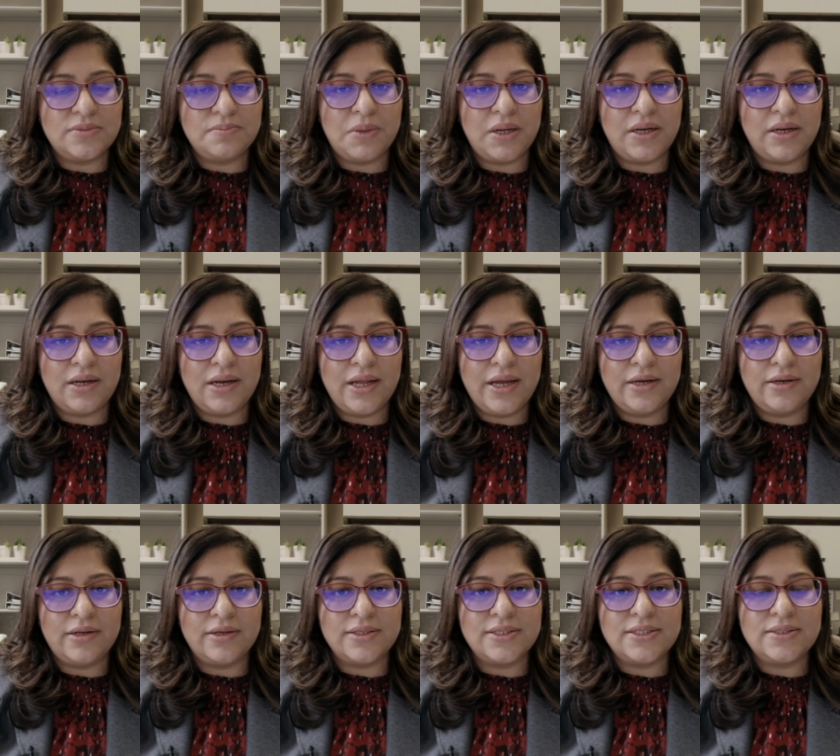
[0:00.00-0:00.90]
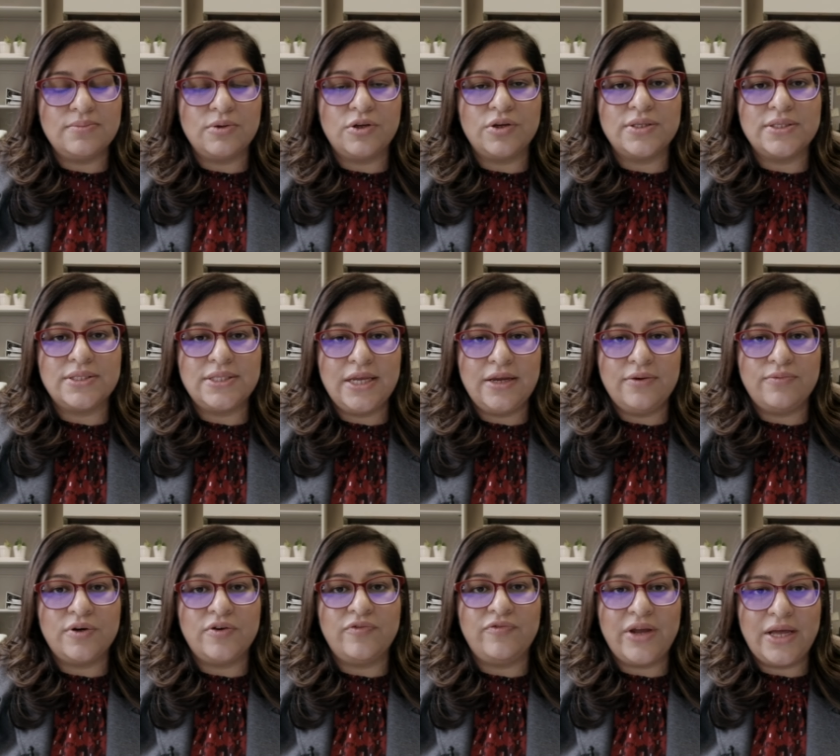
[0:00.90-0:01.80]
spondylitis because they
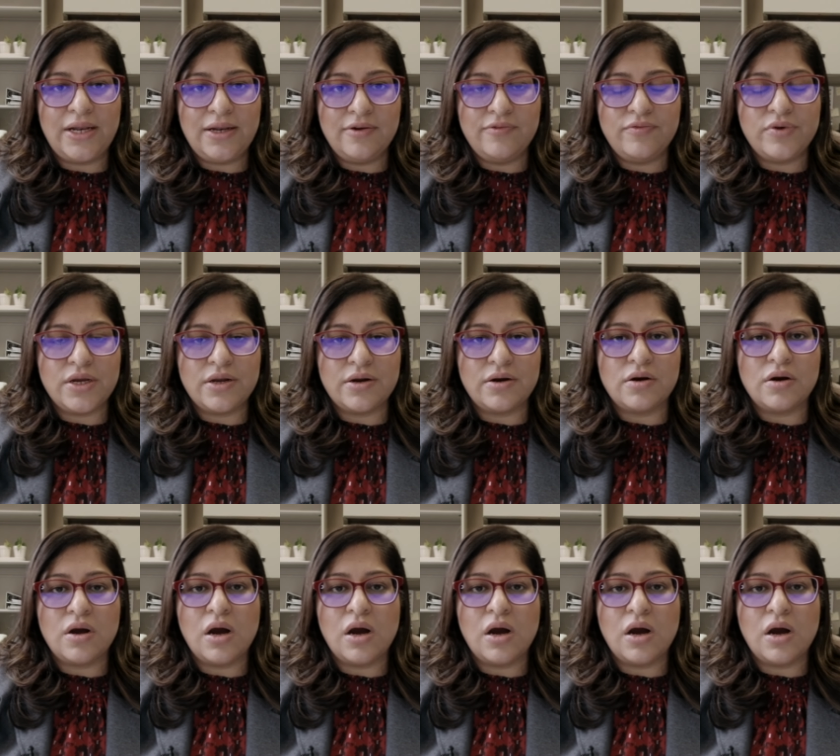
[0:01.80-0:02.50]
were well aware